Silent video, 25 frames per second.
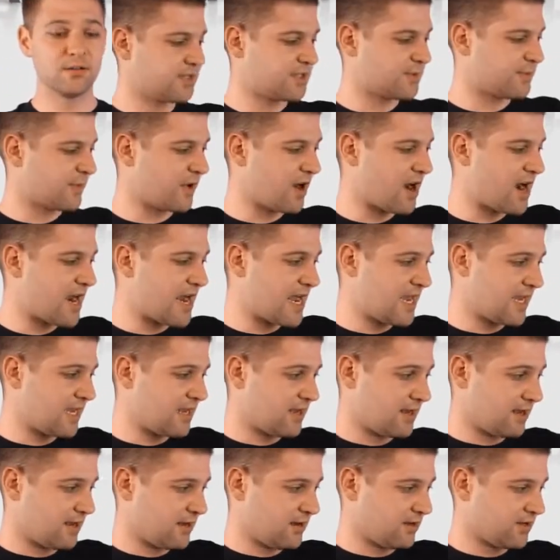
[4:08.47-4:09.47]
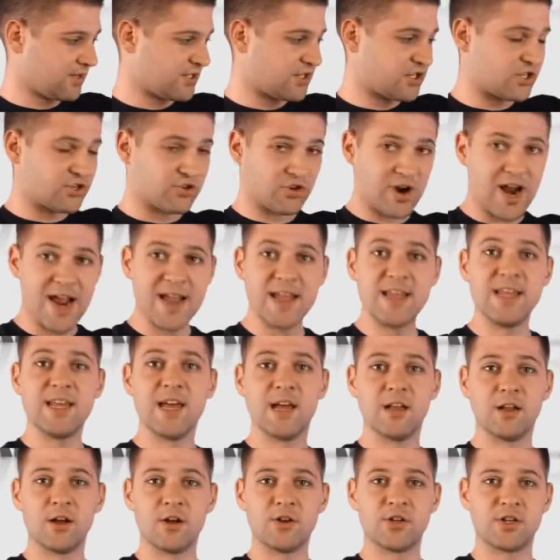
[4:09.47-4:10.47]
spraying straight
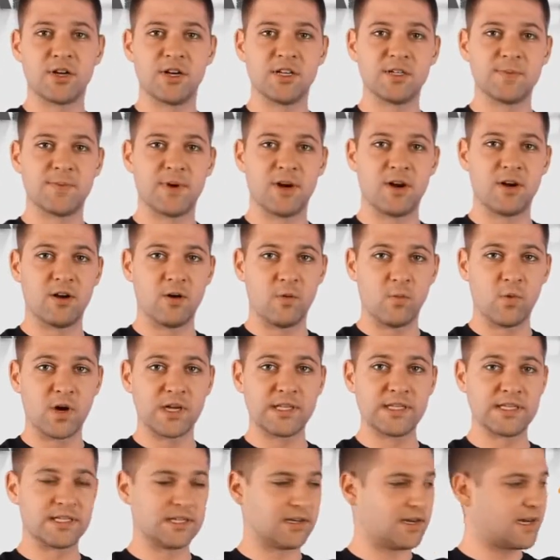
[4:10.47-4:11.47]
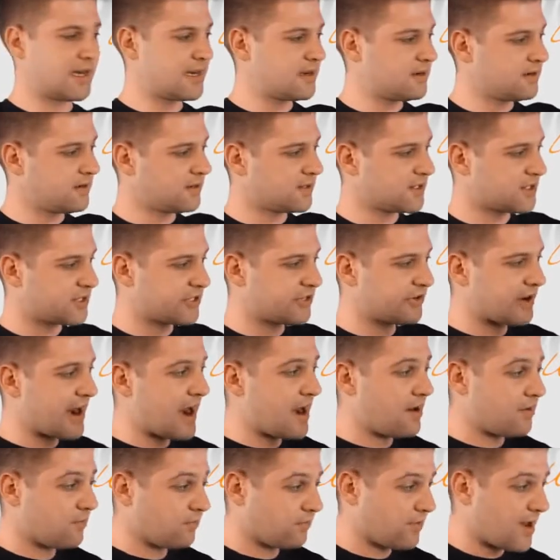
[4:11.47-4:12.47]
yellow transparent on one side,
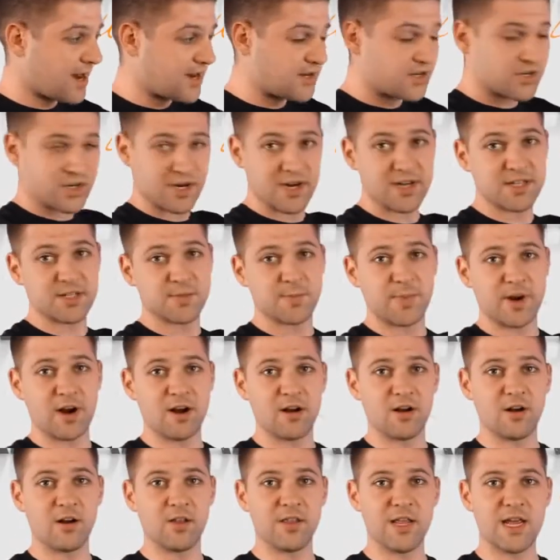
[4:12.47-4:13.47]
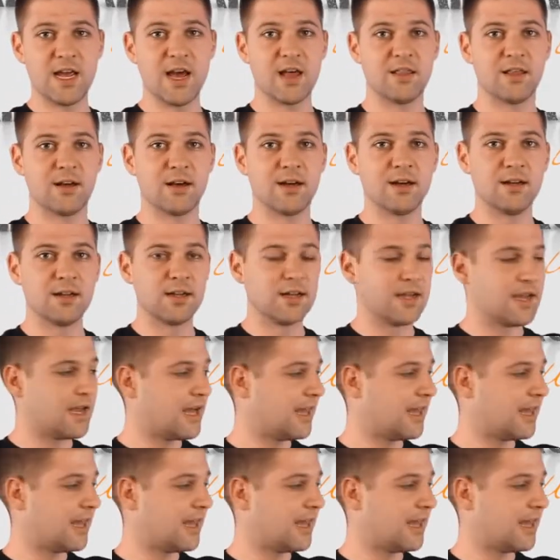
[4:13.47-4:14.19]
straight red transparent on the other,